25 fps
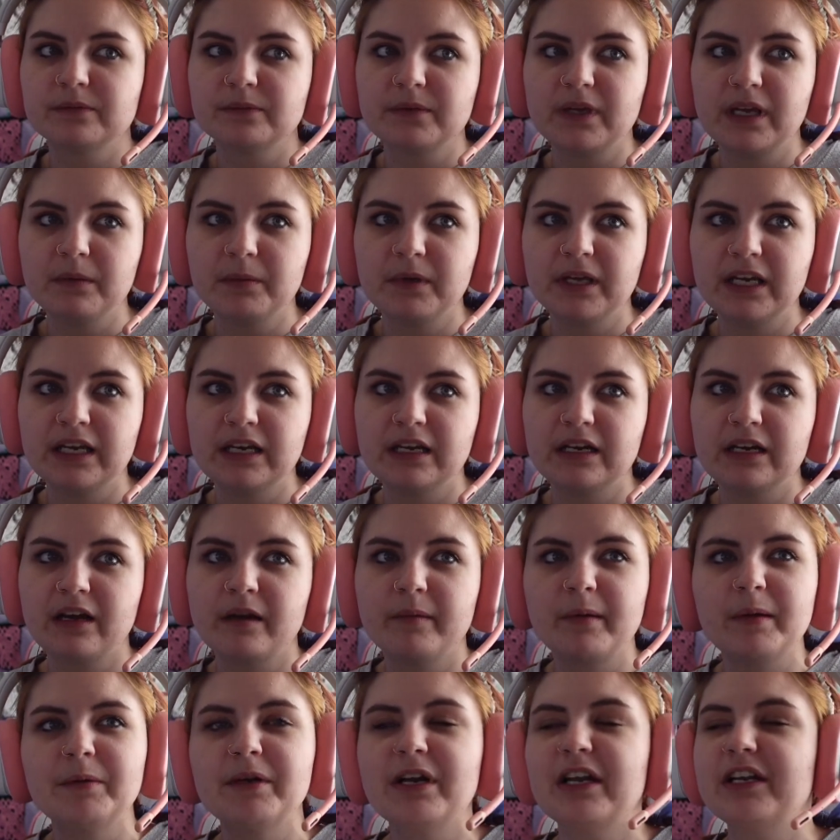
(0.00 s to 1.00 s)
maybe
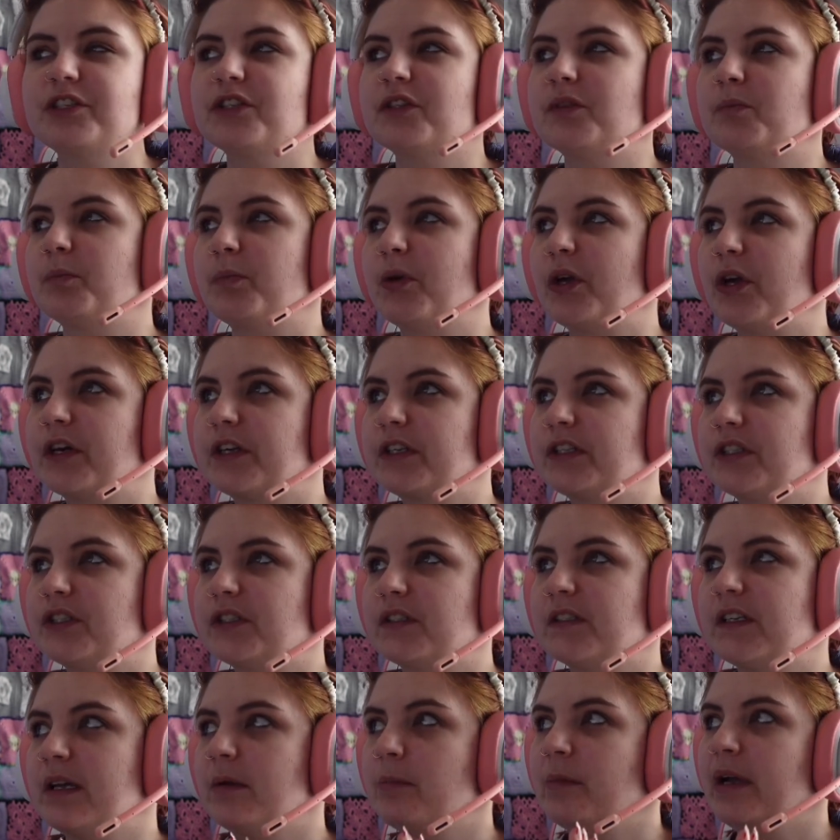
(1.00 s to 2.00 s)
not just books,
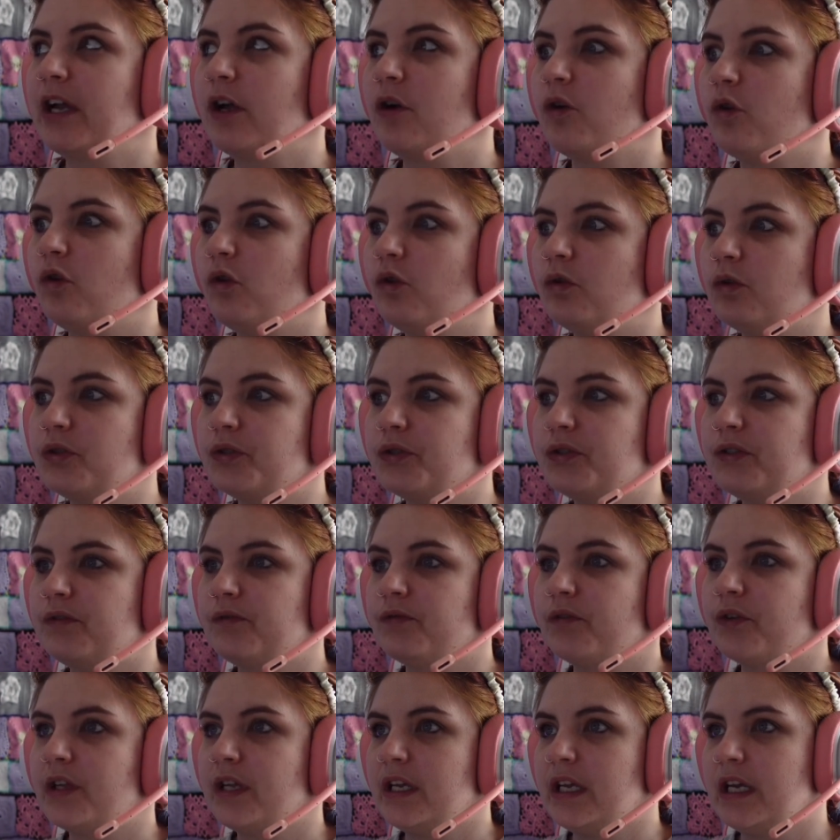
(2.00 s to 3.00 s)
just like my goals
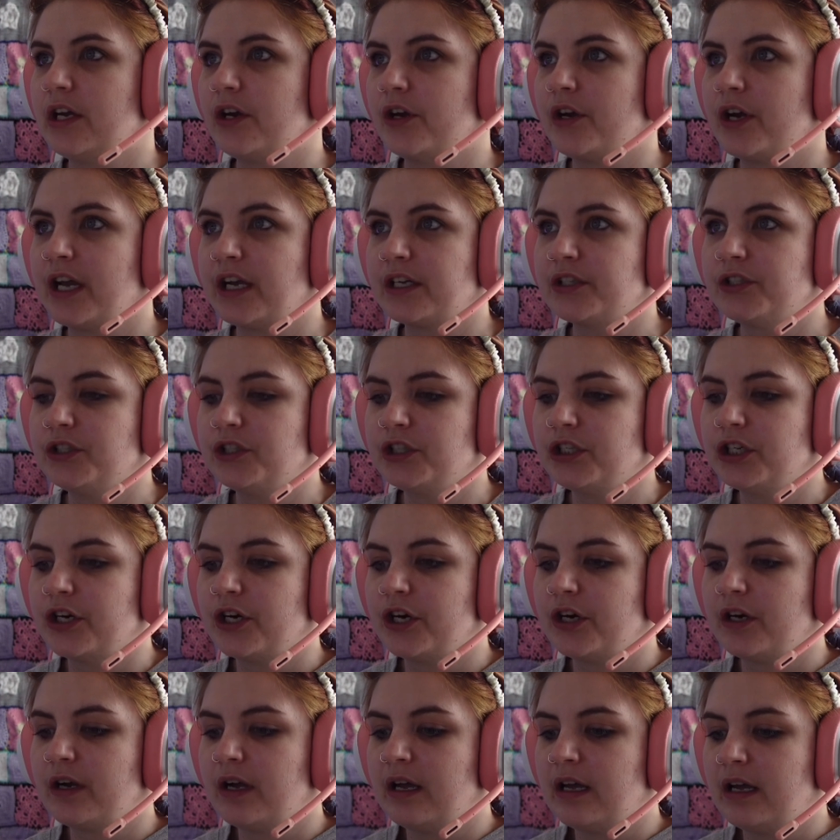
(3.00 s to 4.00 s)
for the year next
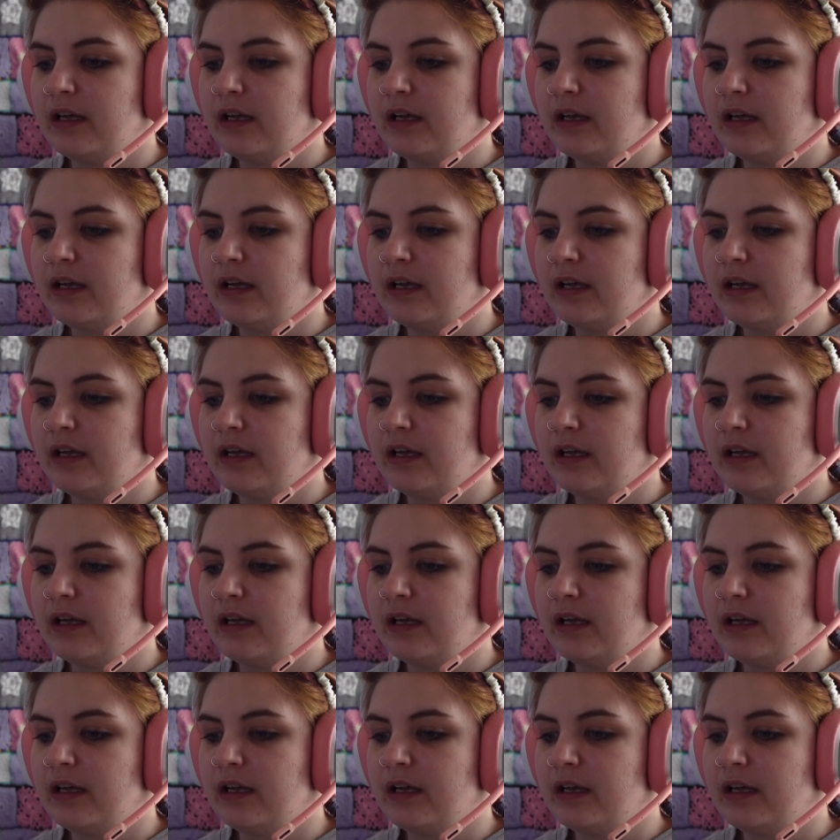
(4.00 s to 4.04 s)
year.